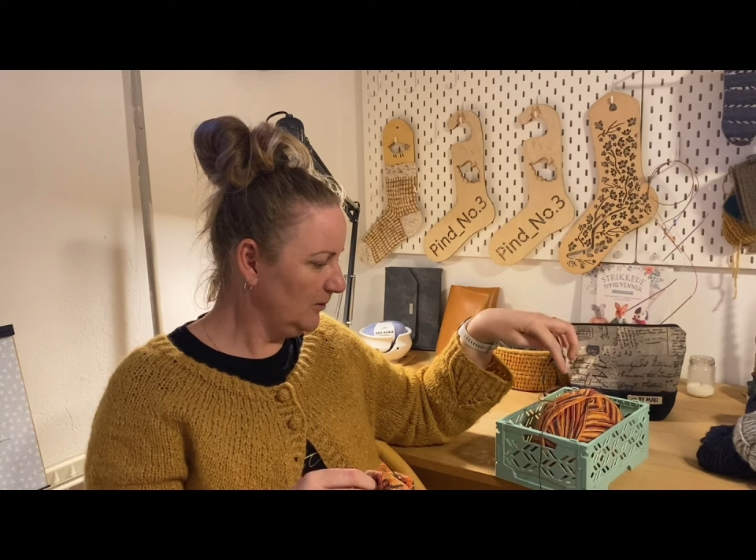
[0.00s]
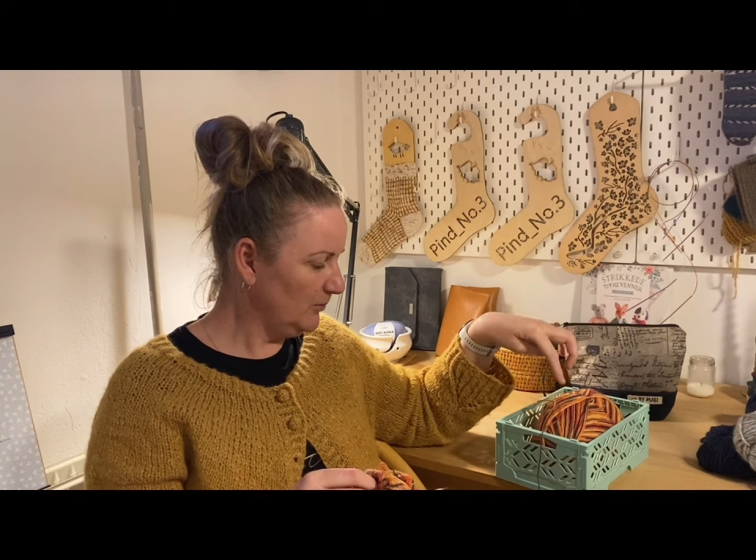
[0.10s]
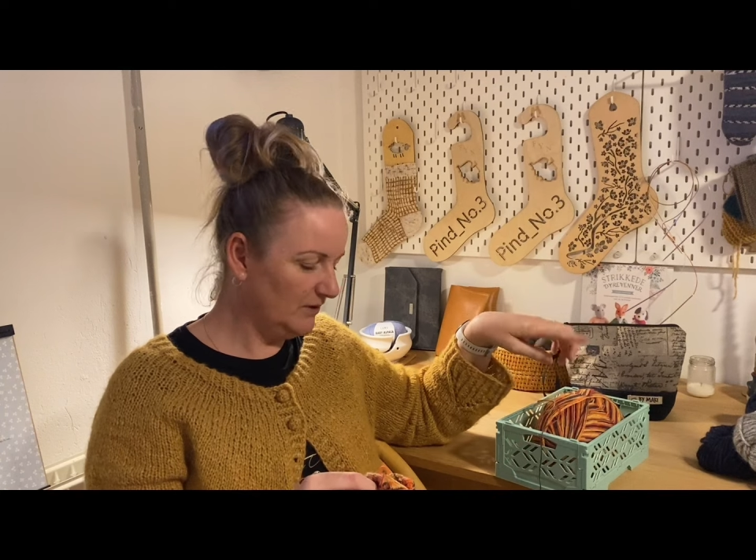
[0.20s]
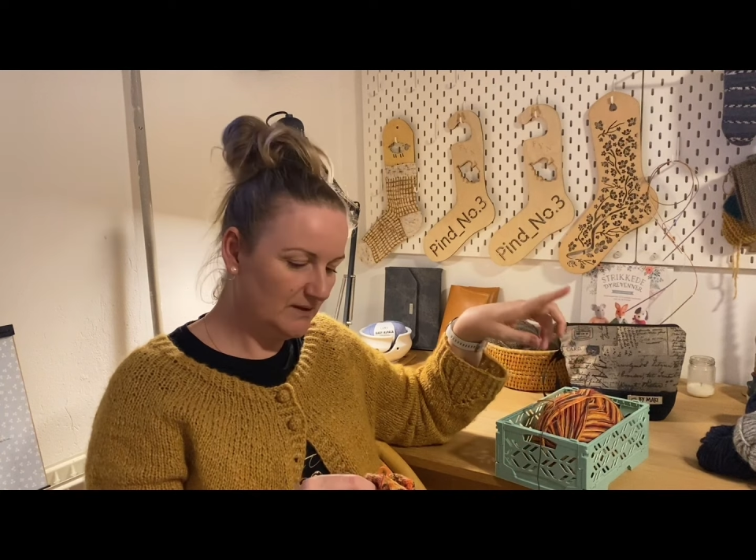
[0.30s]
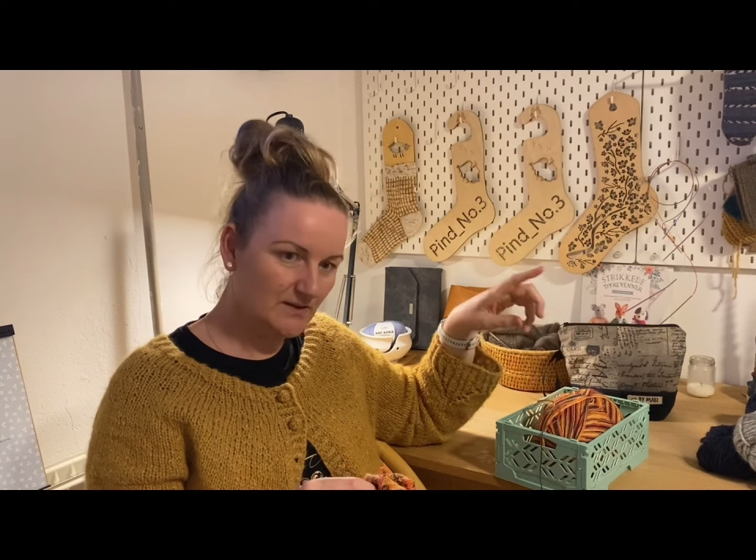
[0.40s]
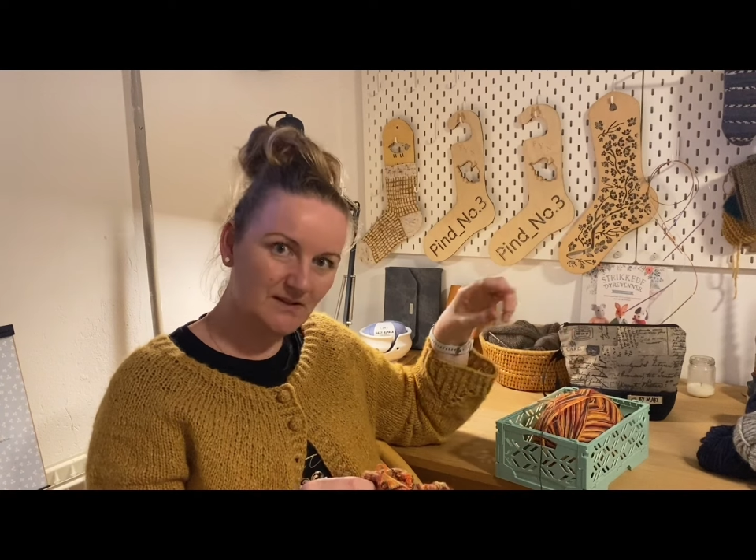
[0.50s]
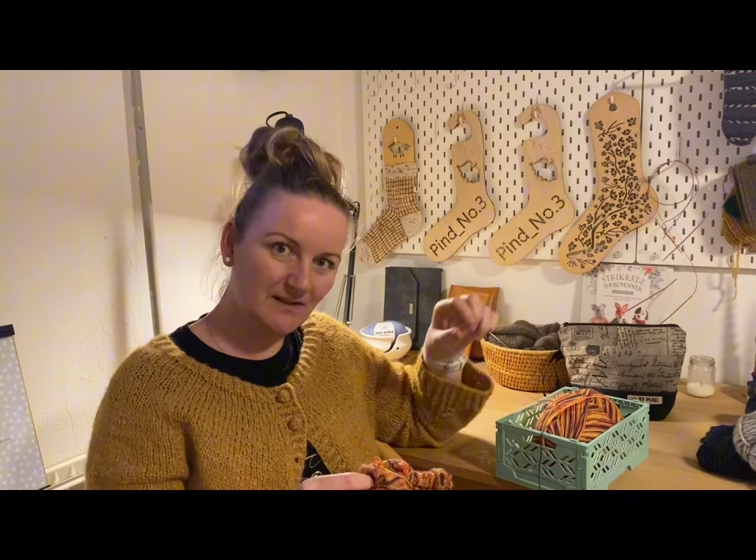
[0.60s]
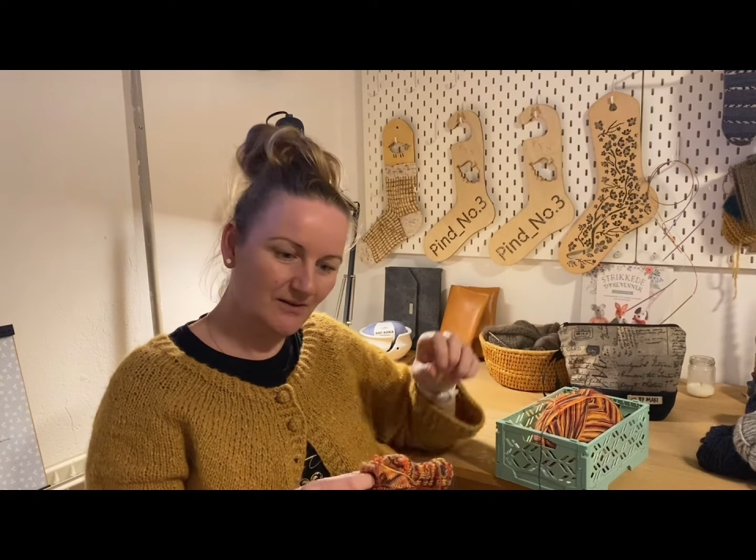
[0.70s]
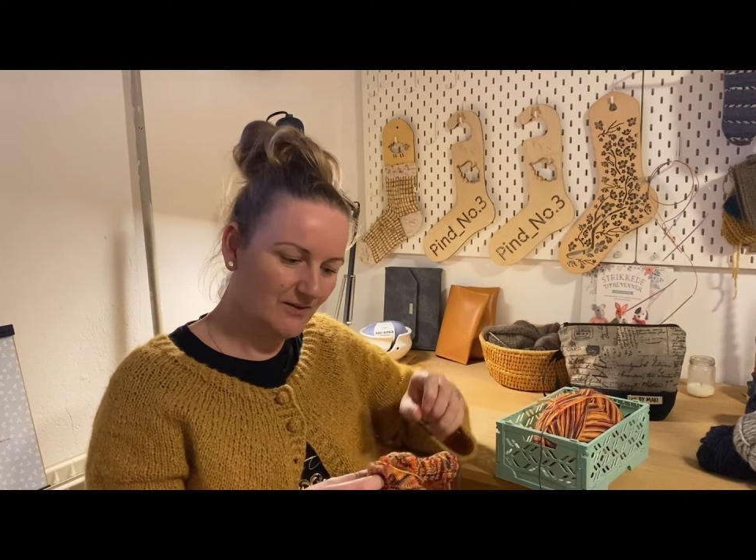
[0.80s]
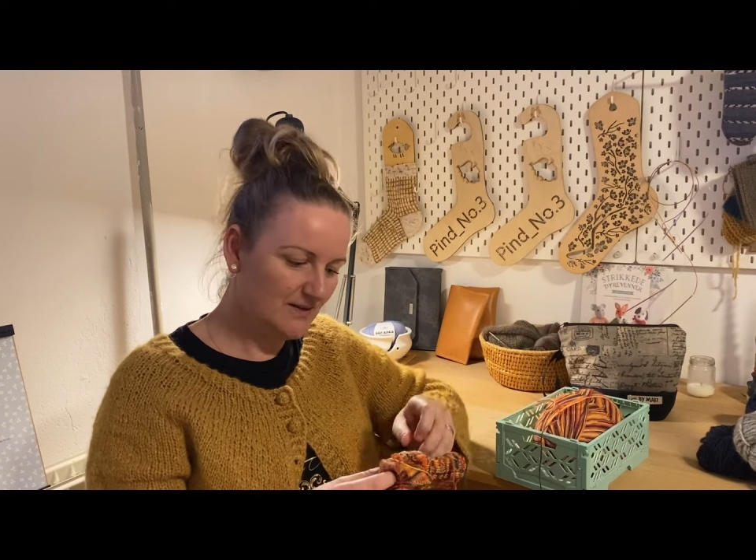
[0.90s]
But it's a
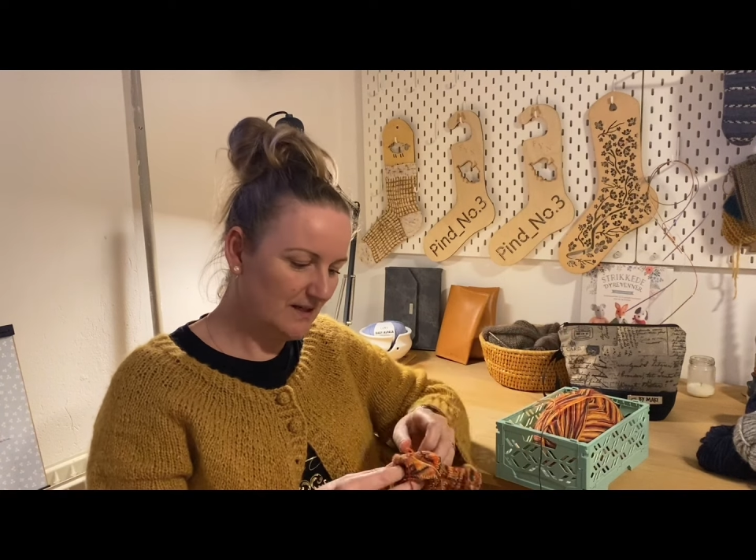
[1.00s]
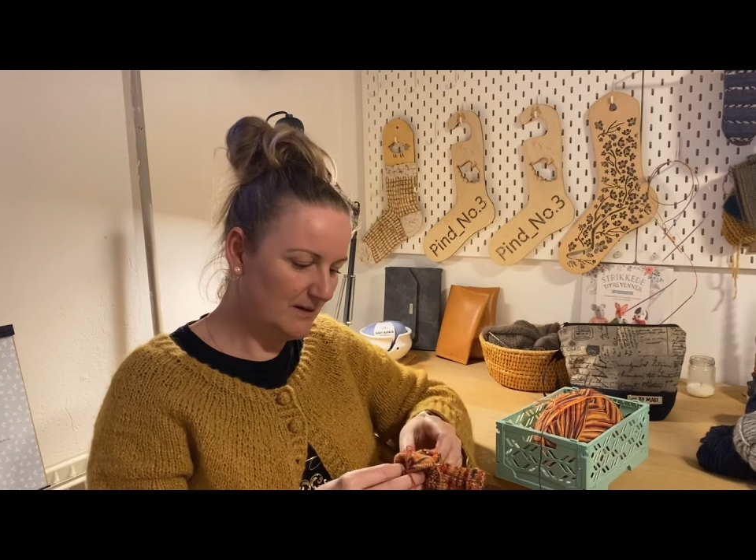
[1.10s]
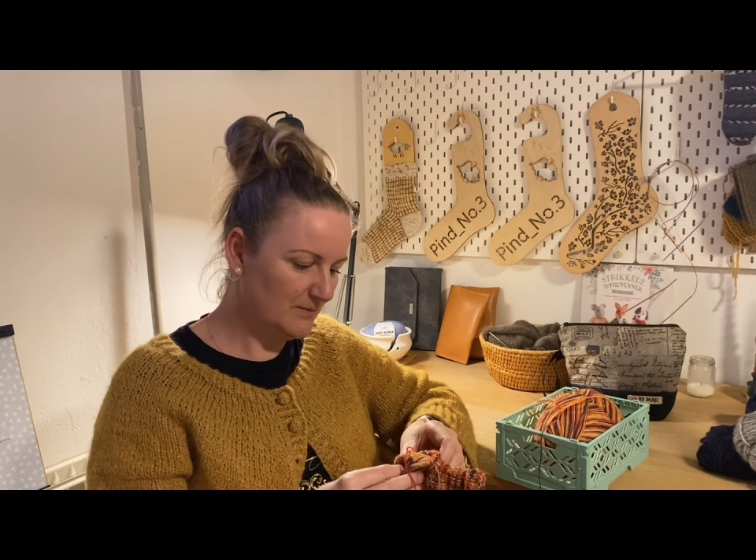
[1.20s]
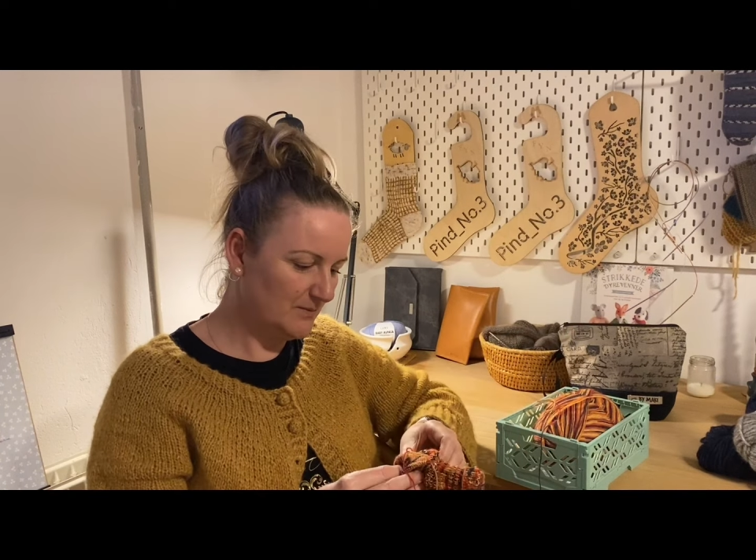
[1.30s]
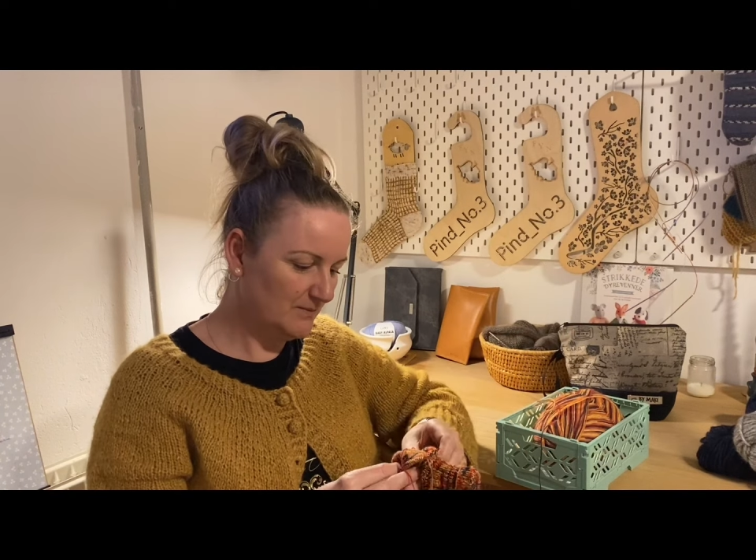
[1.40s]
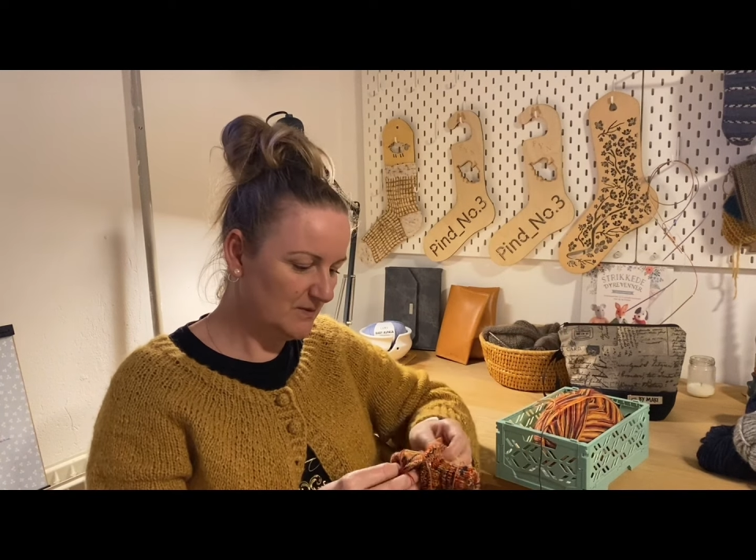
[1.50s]
long time